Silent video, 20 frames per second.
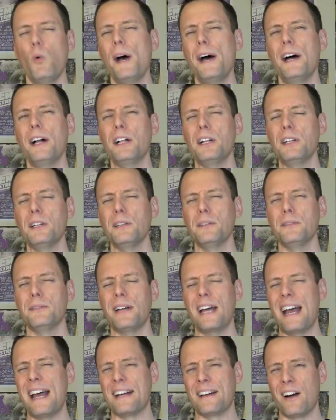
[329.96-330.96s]
Well,
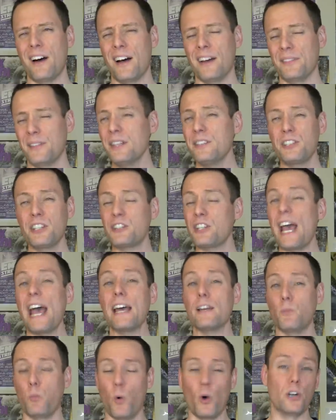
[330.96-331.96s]
hang on. This is
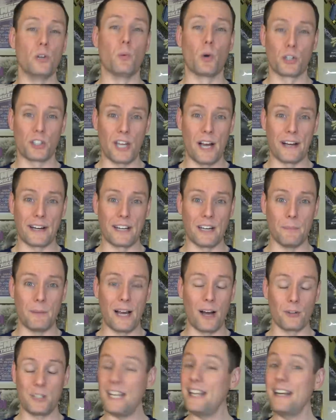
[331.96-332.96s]
Ed Wood we're talking
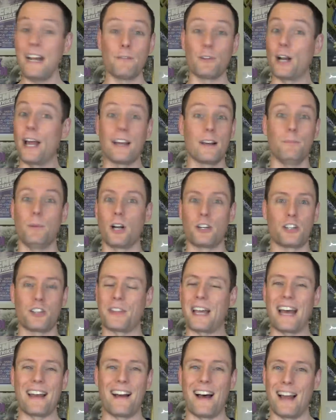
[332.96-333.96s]
about. He never had a
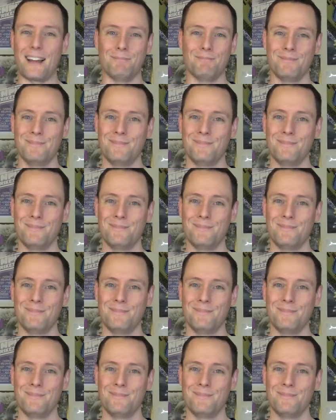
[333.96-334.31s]
budget that high.